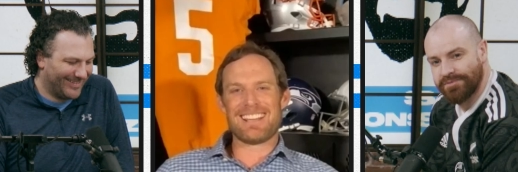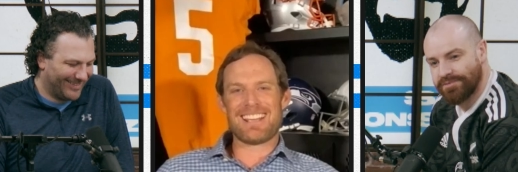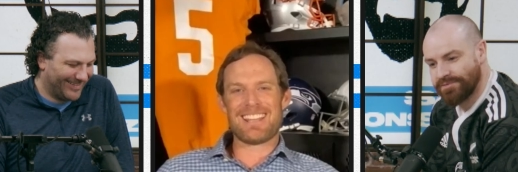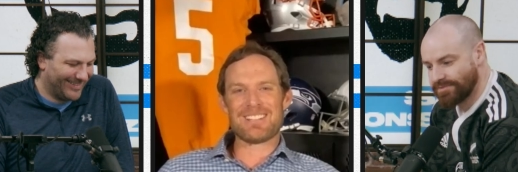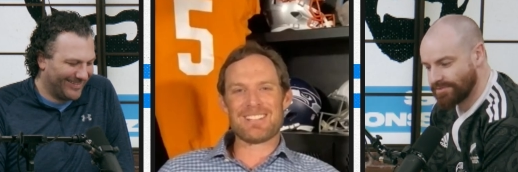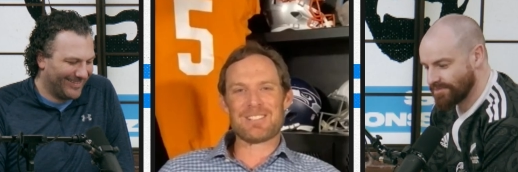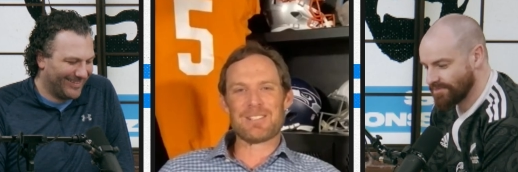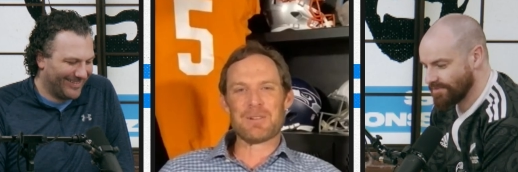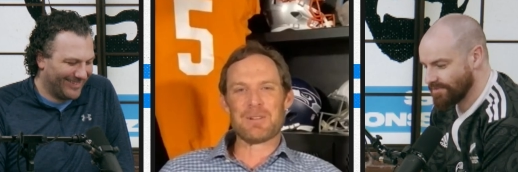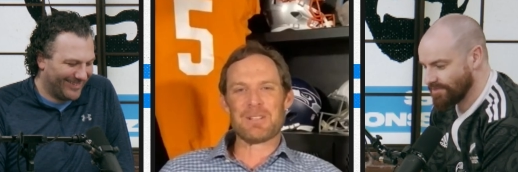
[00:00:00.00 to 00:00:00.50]

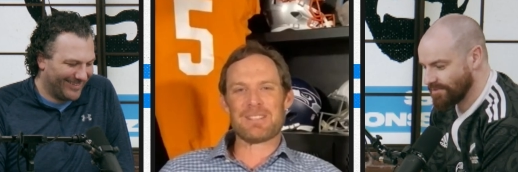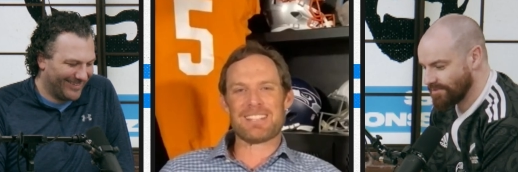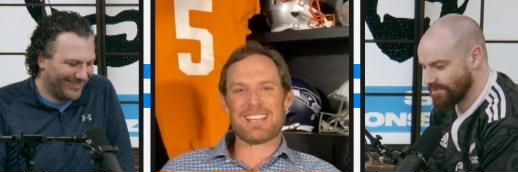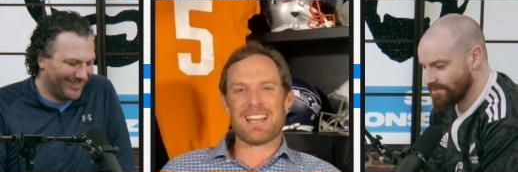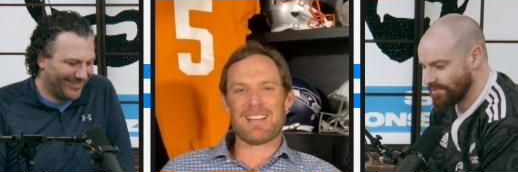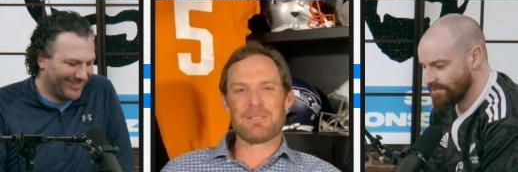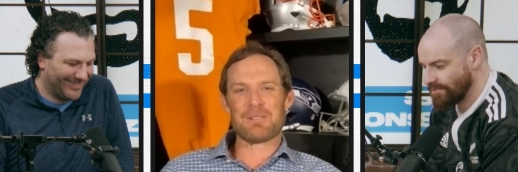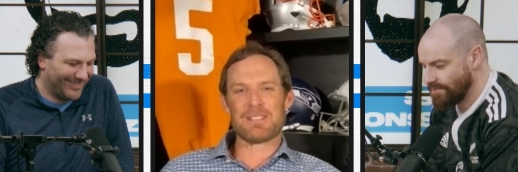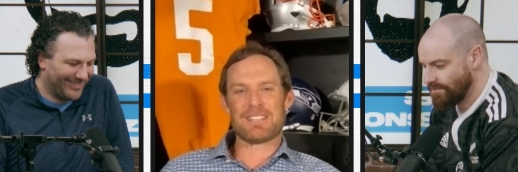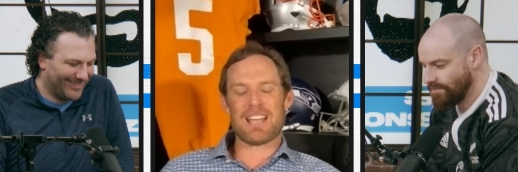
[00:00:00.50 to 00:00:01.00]
Speaker 1: dig into
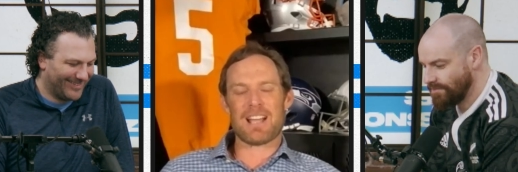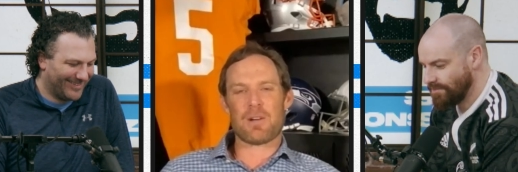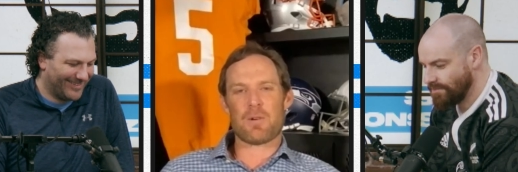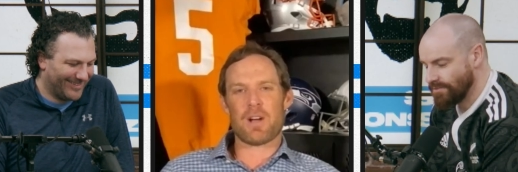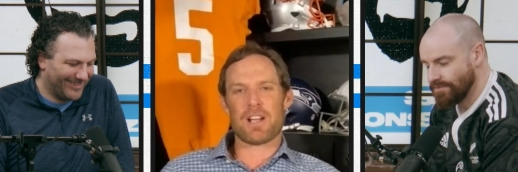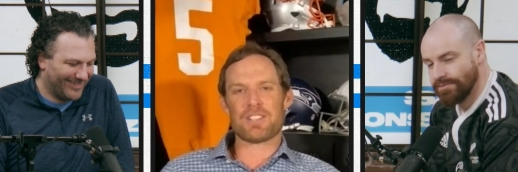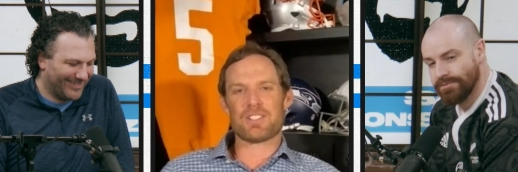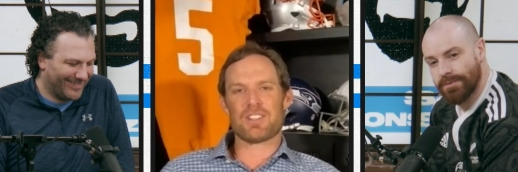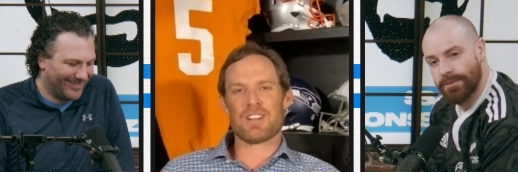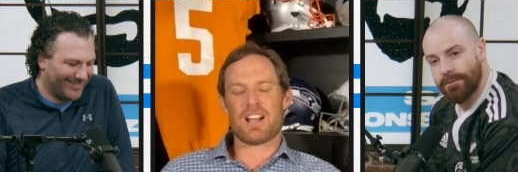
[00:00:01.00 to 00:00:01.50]
with that with
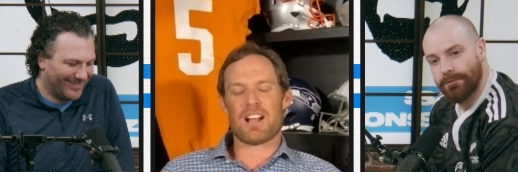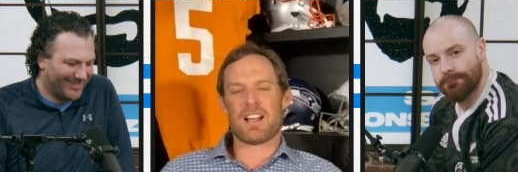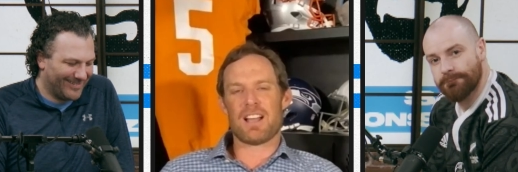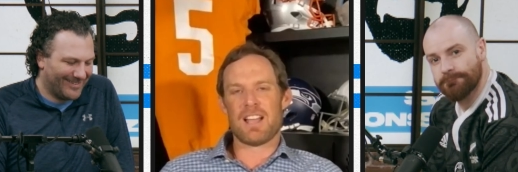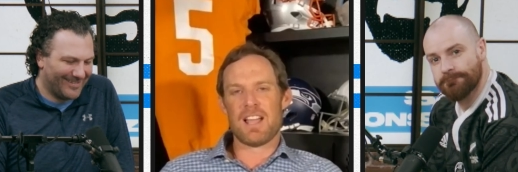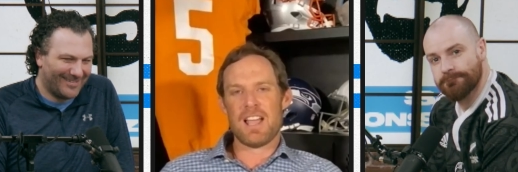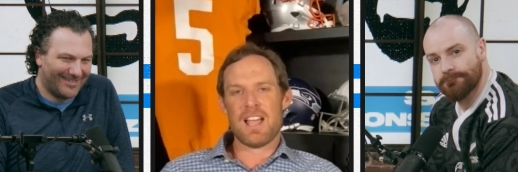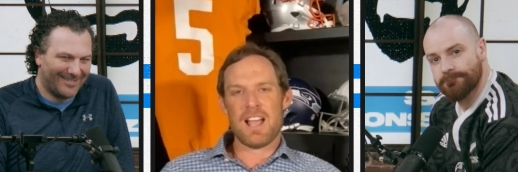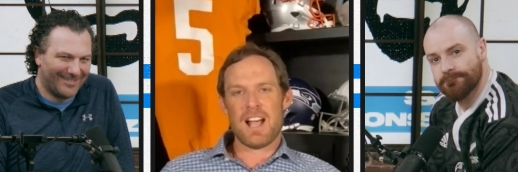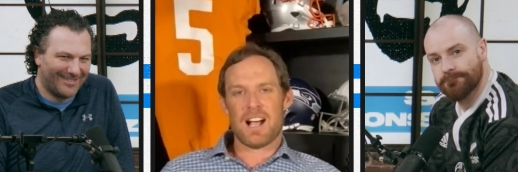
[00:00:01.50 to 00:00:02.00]
that question.
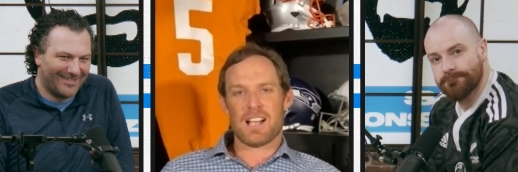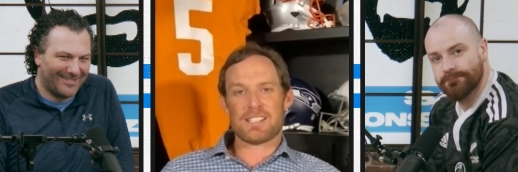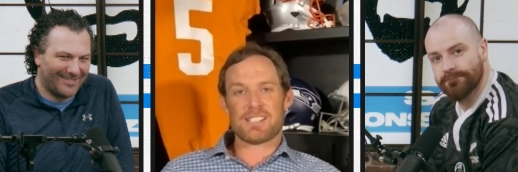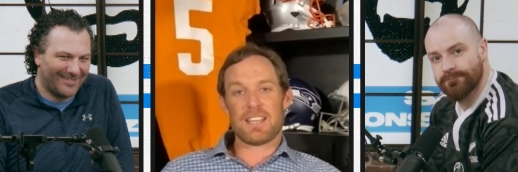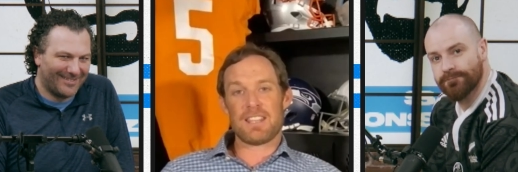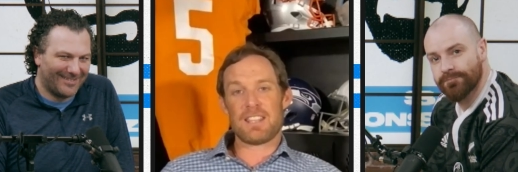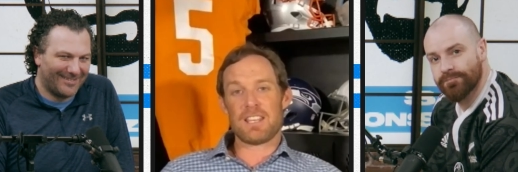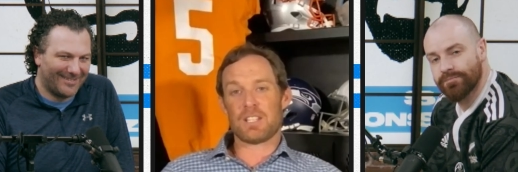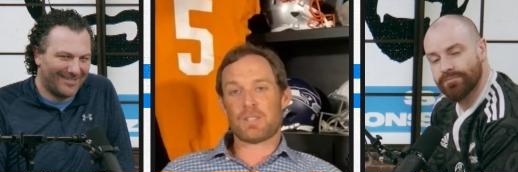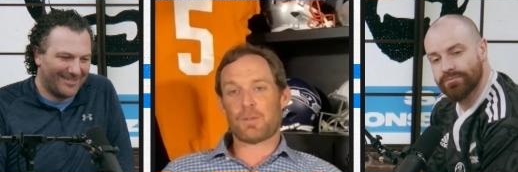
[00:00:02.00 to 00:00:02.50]
I'll,
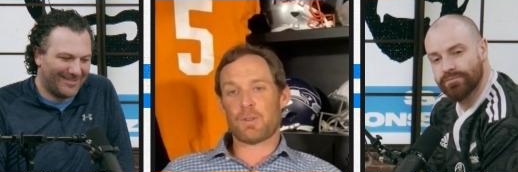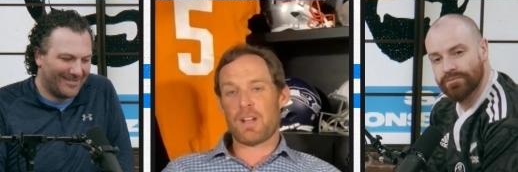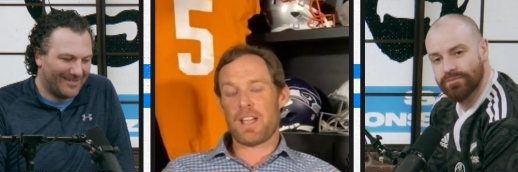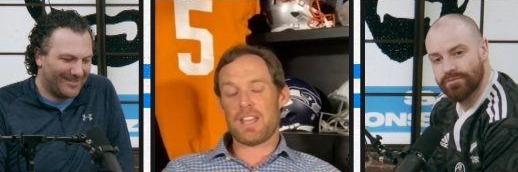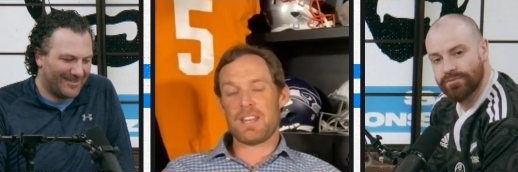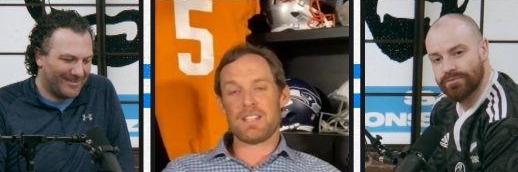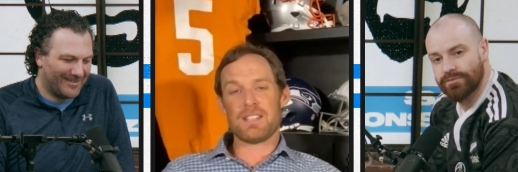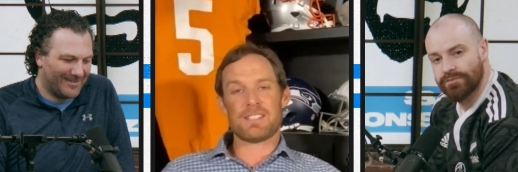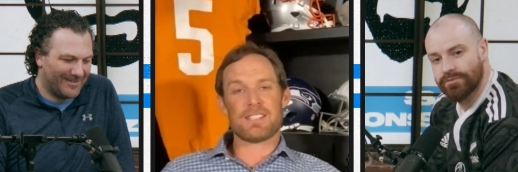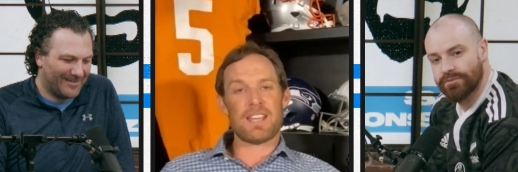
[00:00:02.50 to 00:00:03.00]
I'll say this
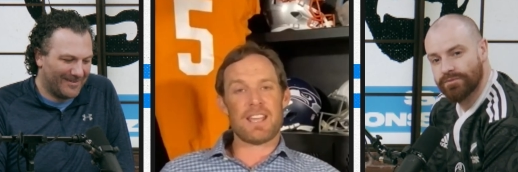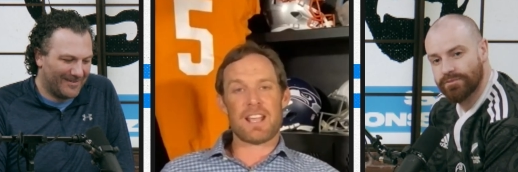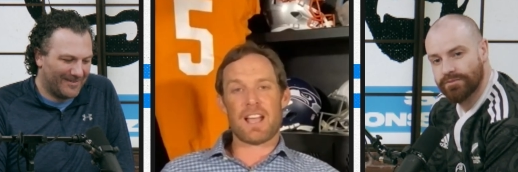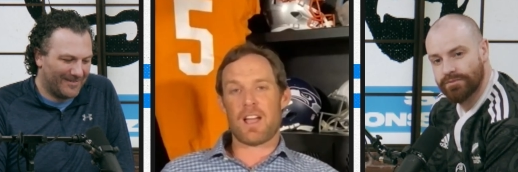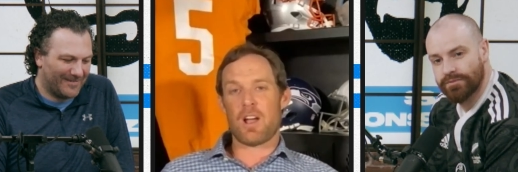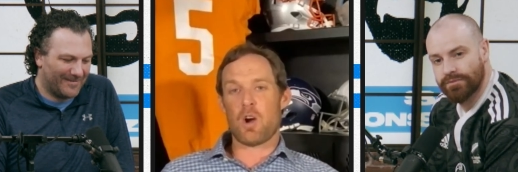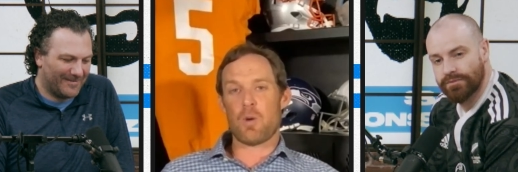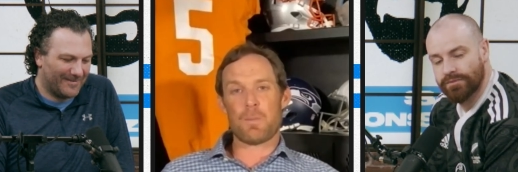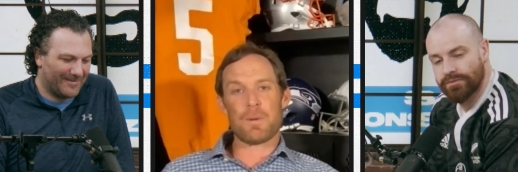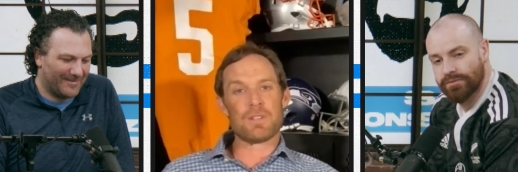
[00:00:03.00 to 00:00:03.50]
for Hendon's
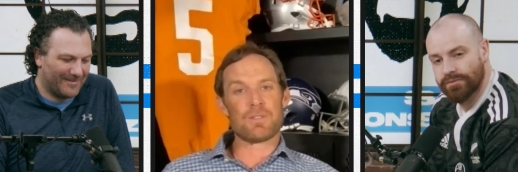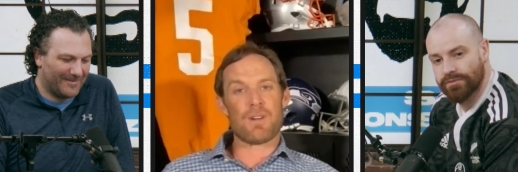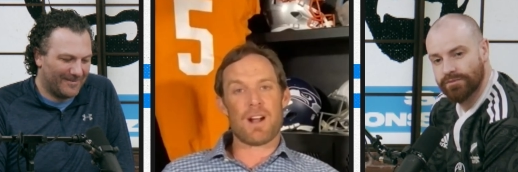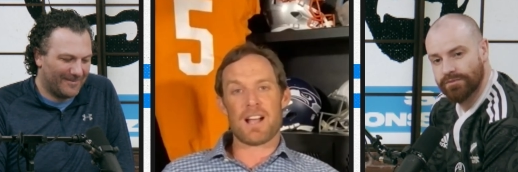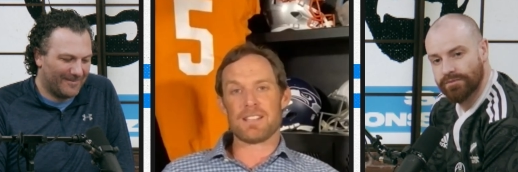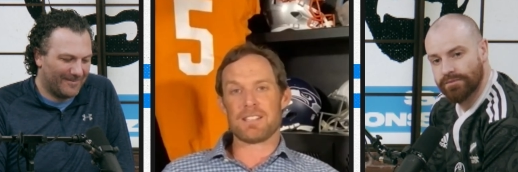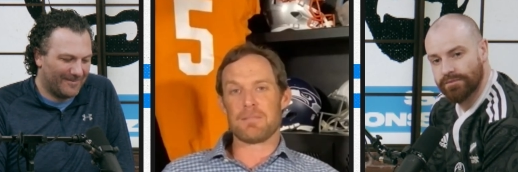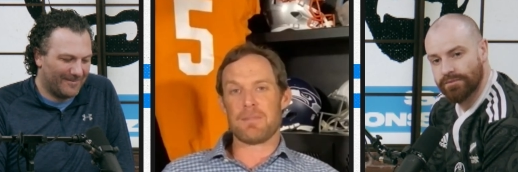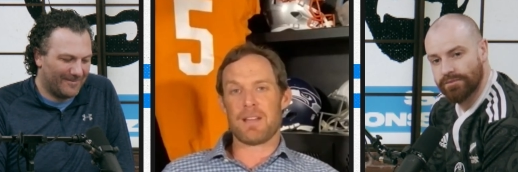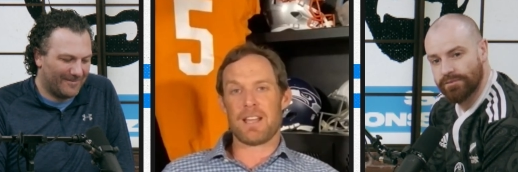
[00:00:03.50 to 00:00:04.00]
sake, I hope
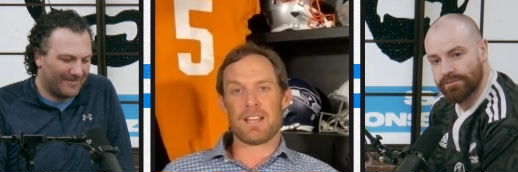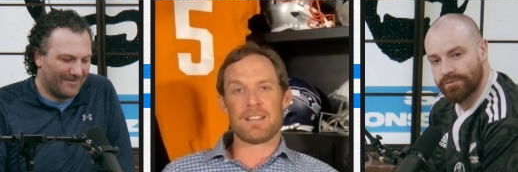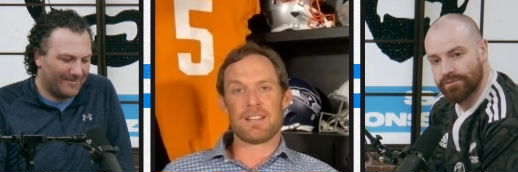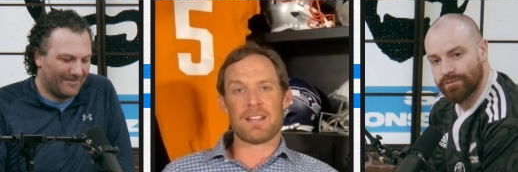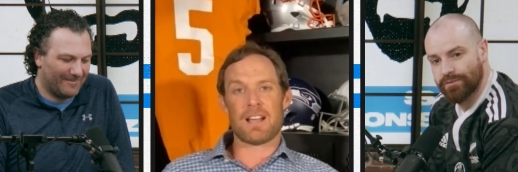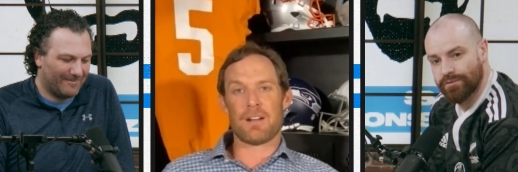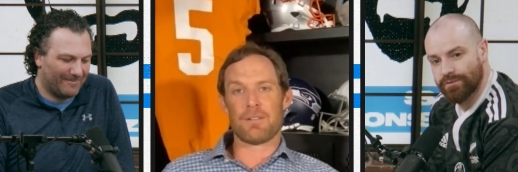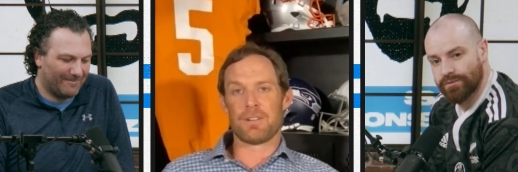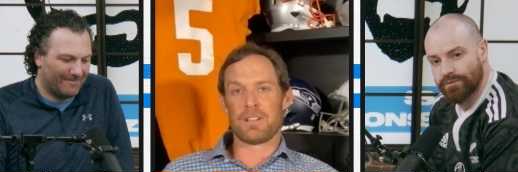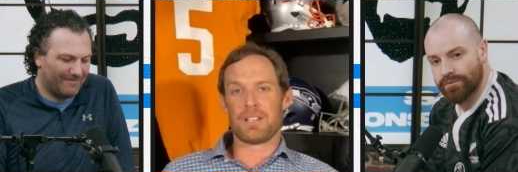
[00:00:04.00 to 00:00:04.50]
he's rising,
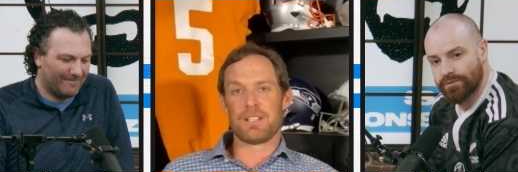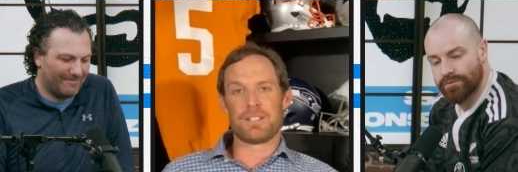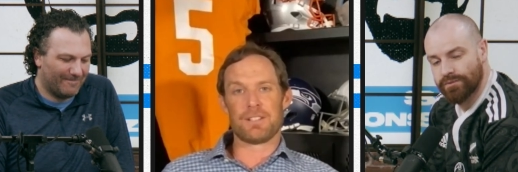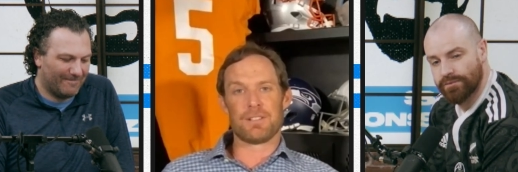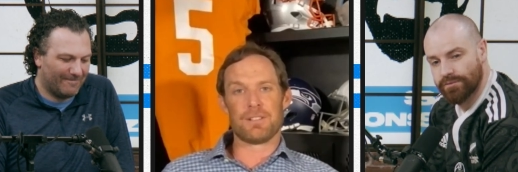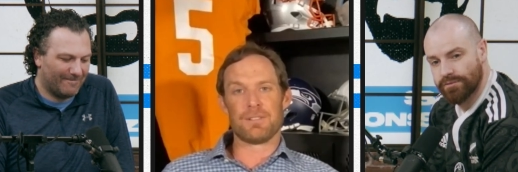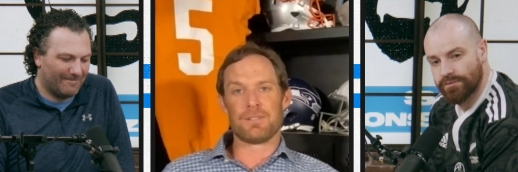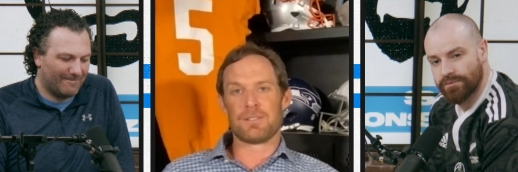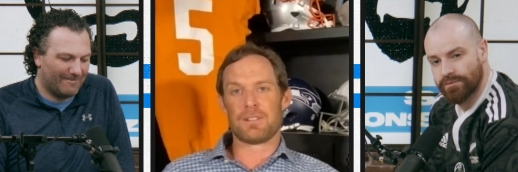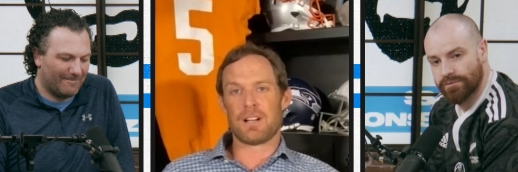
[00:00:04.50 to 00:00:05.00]
man. I really
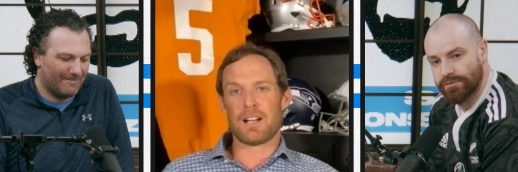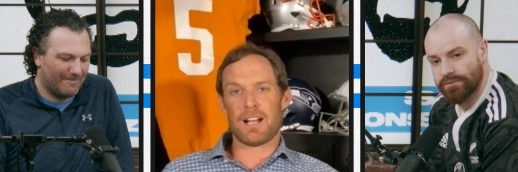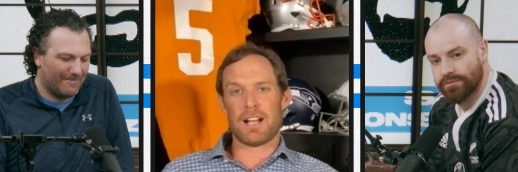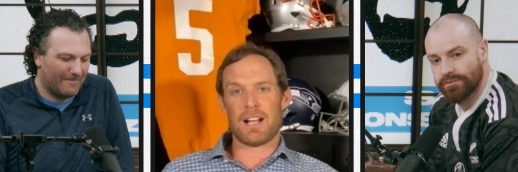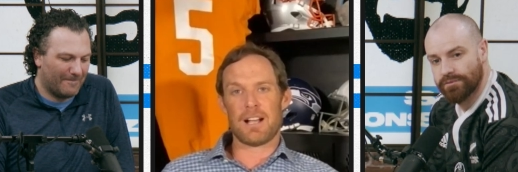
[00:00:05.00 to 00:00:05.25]
do.